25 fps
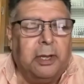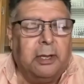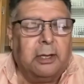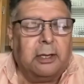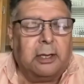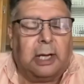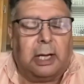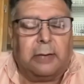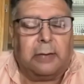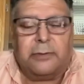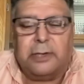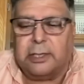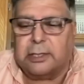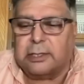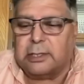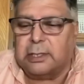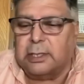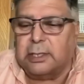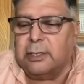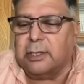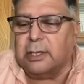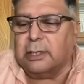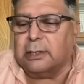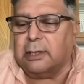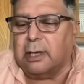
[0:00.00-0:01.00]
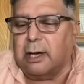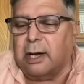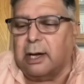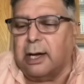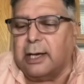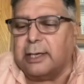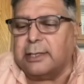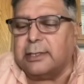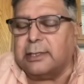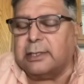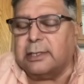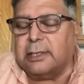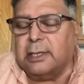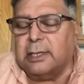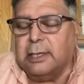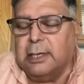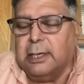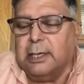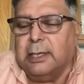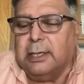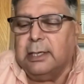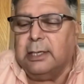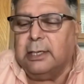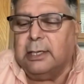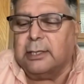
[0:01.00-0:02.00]
obviously, the loss
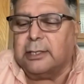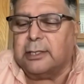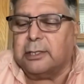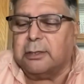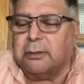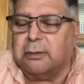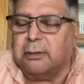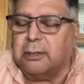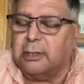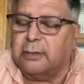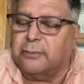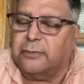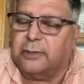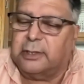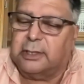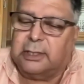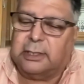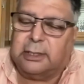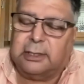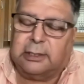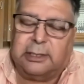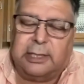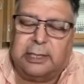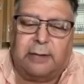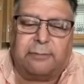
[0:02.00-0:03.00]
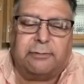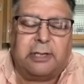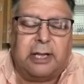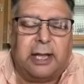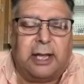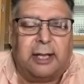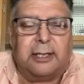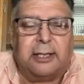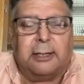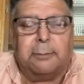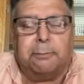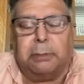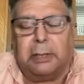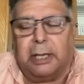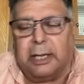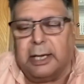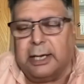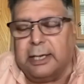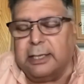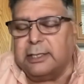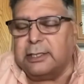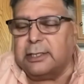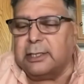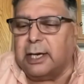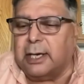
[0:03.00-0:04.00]
is sort of a left-handed,
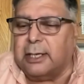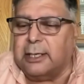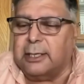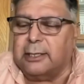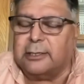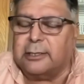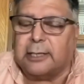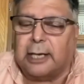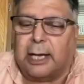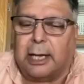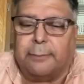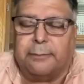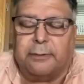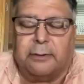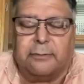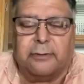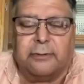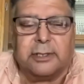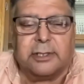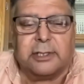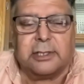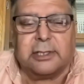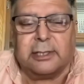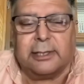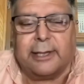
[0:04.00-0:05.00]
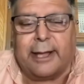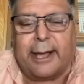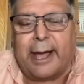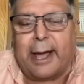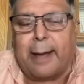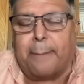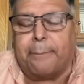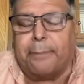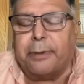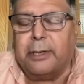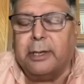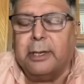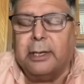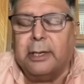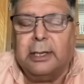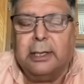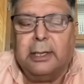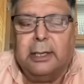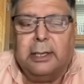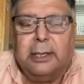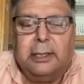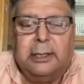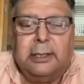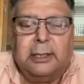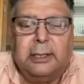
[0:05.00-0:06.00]
blindsided type of a slap
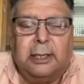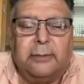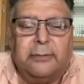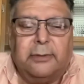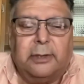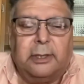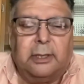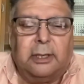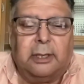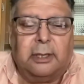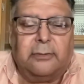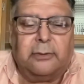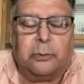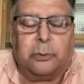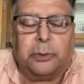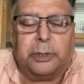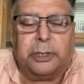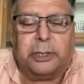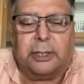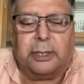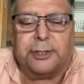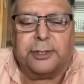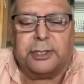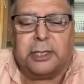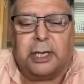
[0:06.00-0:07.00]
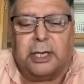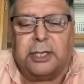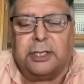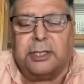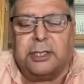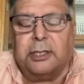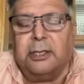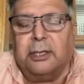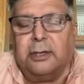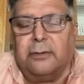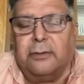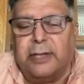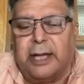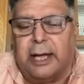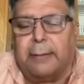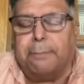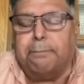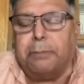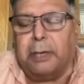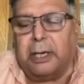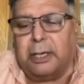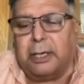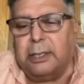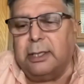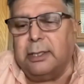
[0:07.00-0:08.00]
of a realization of
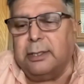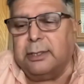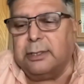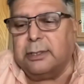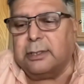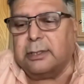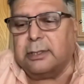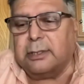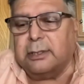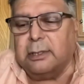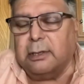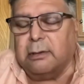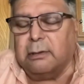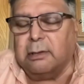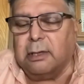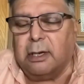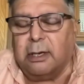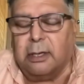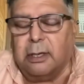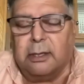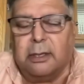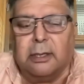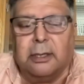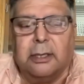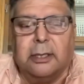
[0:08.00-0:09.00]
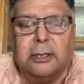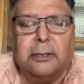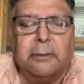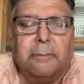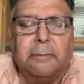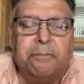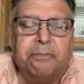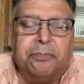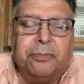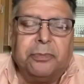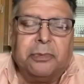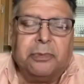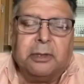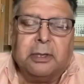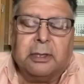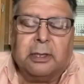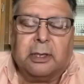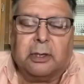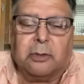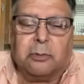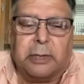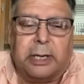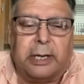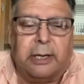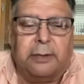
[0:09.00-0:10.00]
that buddy is no longer
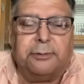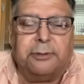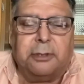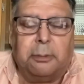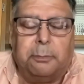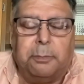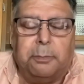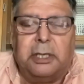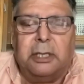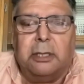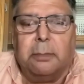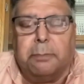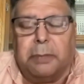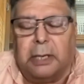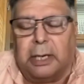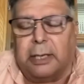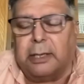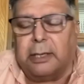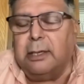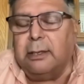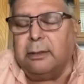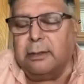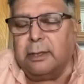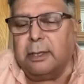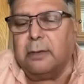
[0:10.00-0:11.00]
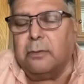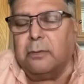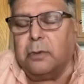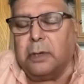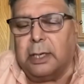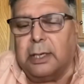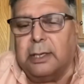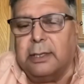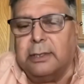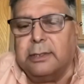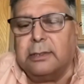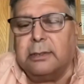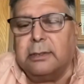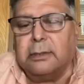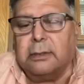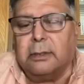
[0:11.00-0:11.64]
around to be the buddy that it was,